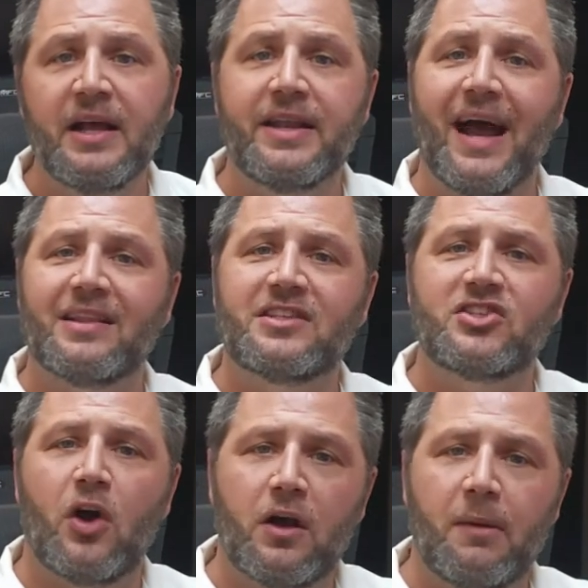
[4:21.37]
Now let's
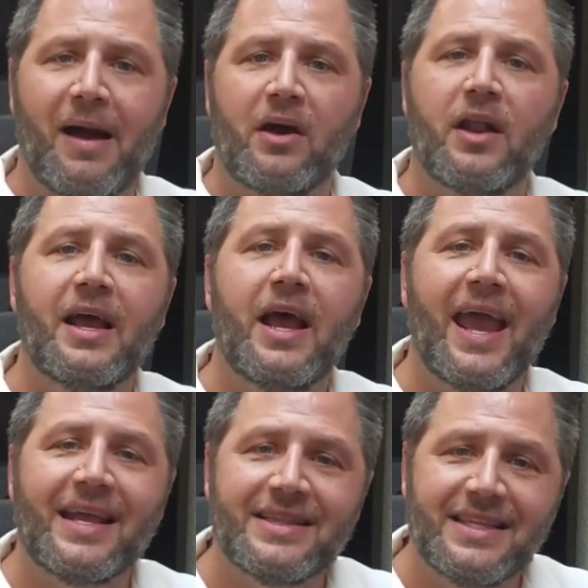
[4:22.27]
talk about
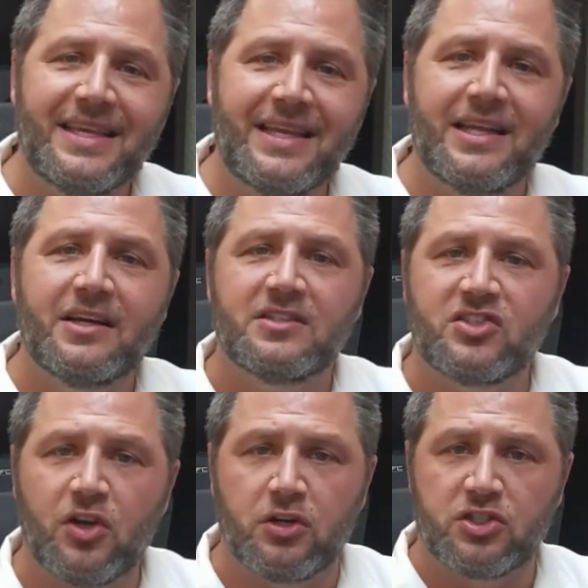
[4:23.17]
a lien
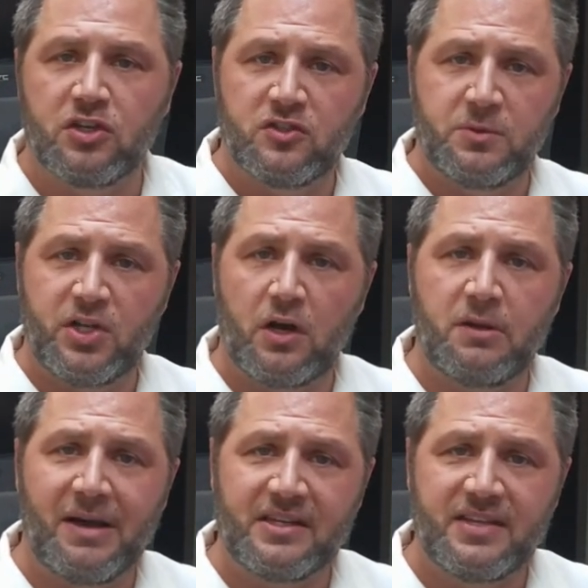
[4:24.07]
search because we talked
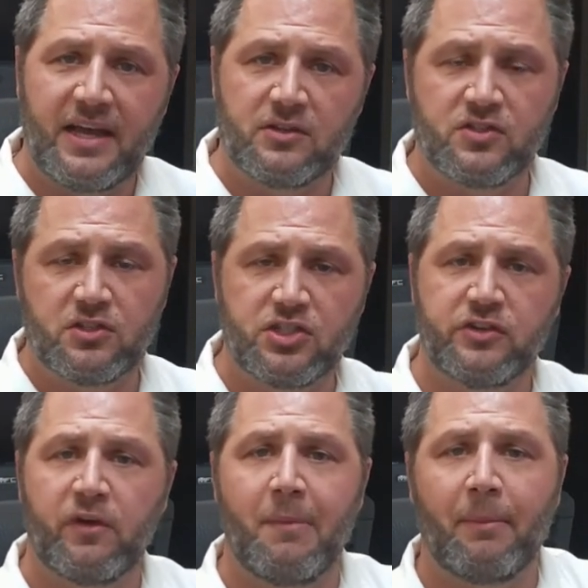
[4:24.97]
about a title search
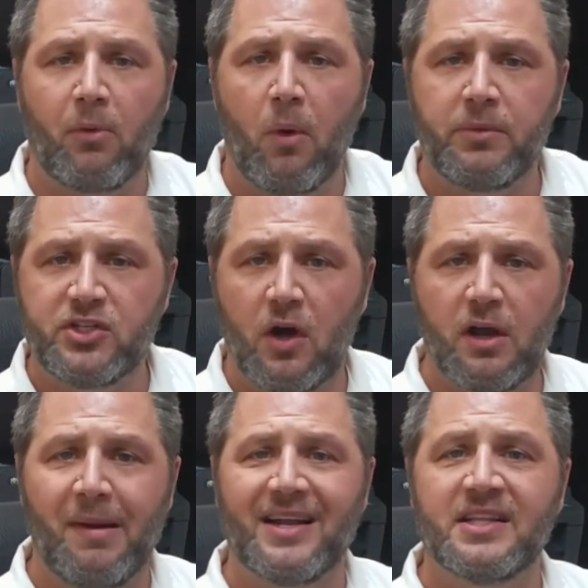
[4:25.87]
and remember when we talk
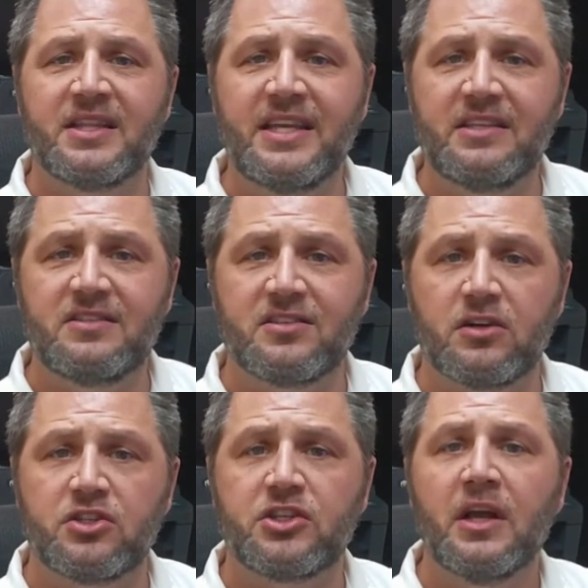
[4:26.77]
about a lien
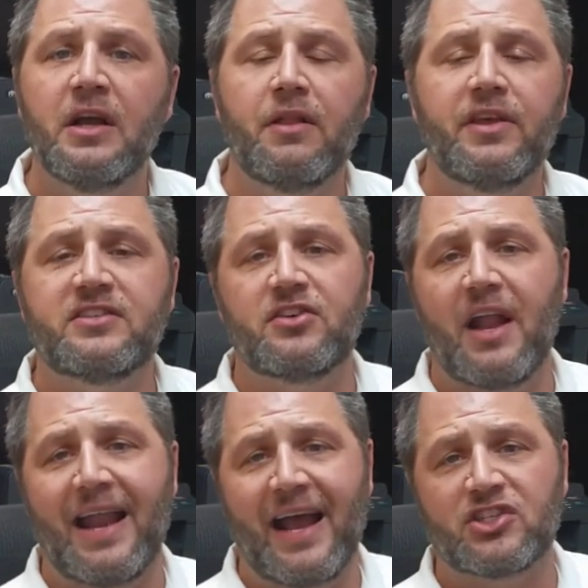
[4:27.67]
search these are
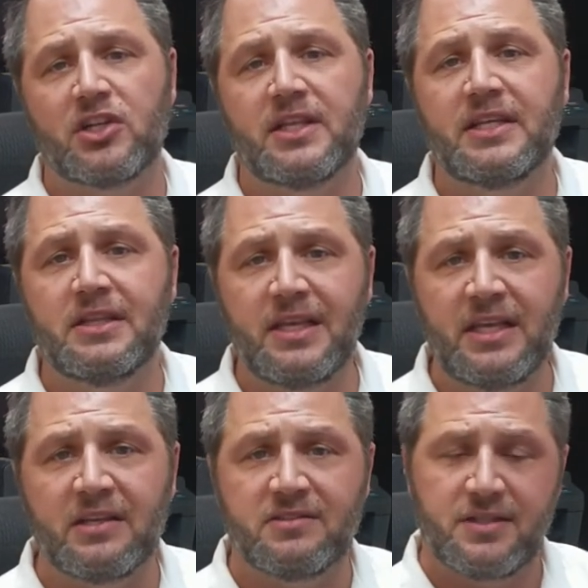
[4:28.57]
not actually
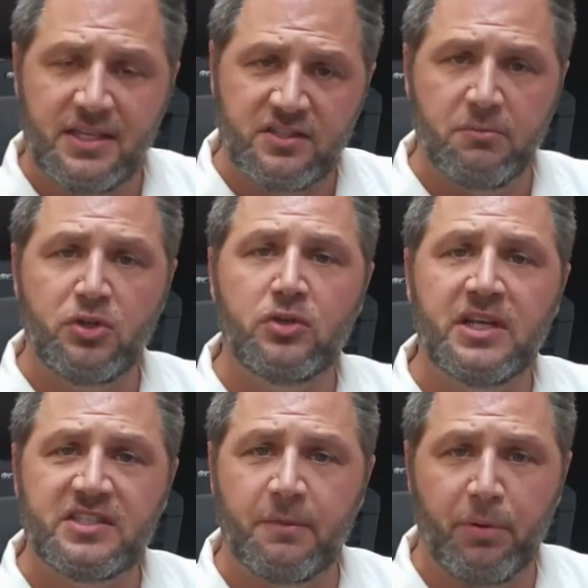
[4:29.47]
liens. These are
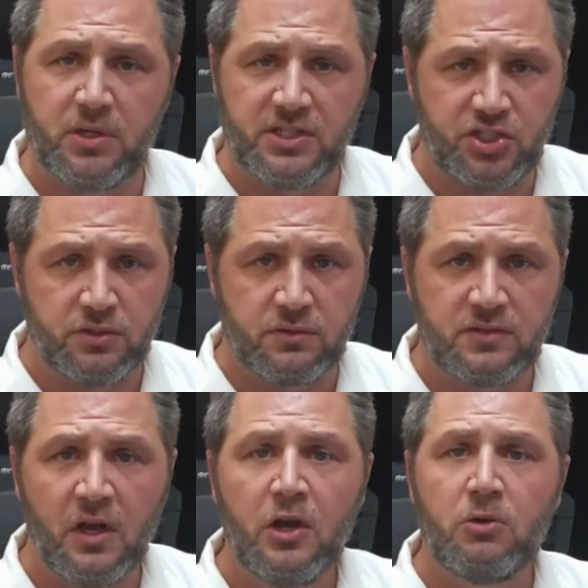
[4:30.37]
municipal
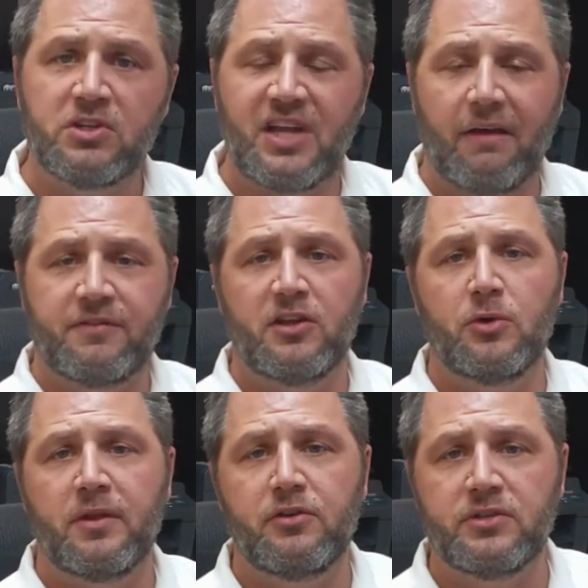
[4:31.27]
issues which have to do
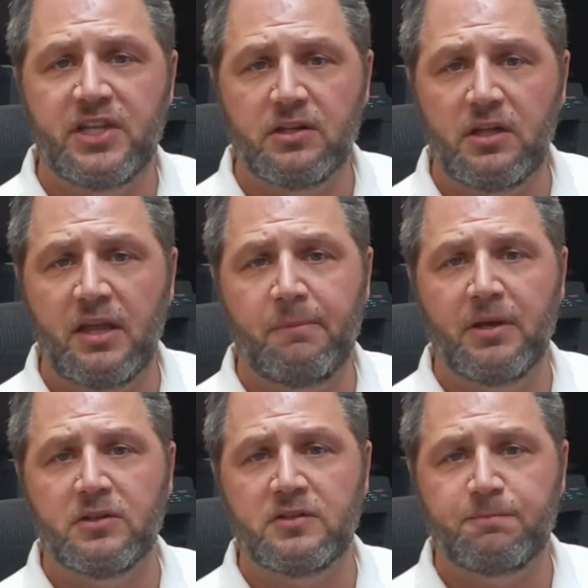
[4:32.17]
with utility
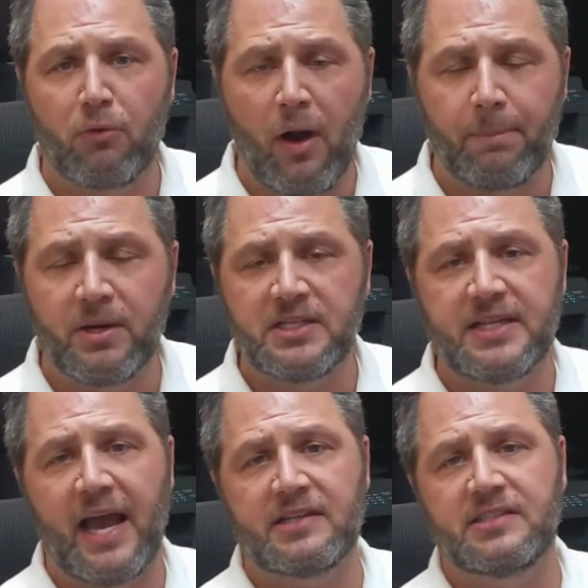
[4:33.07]
bills, property
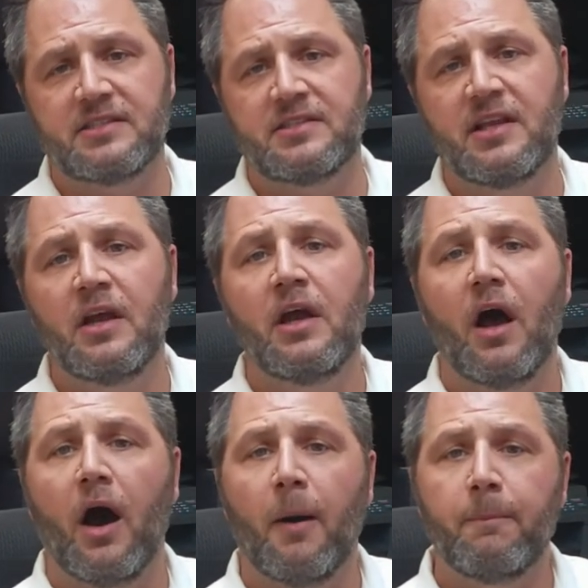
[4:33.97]
taxes,
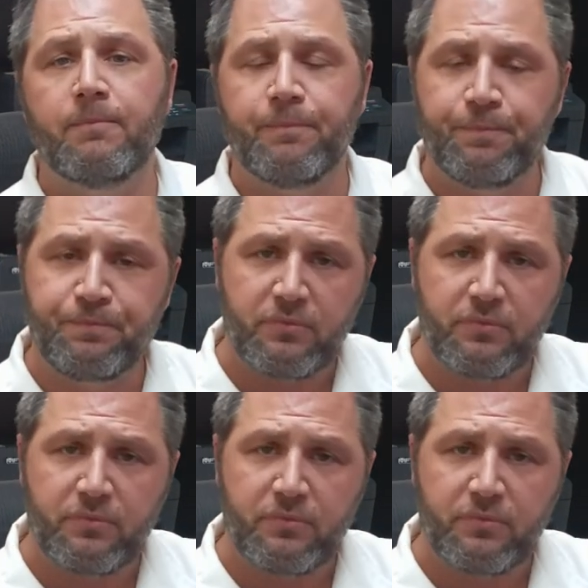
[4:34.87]
um,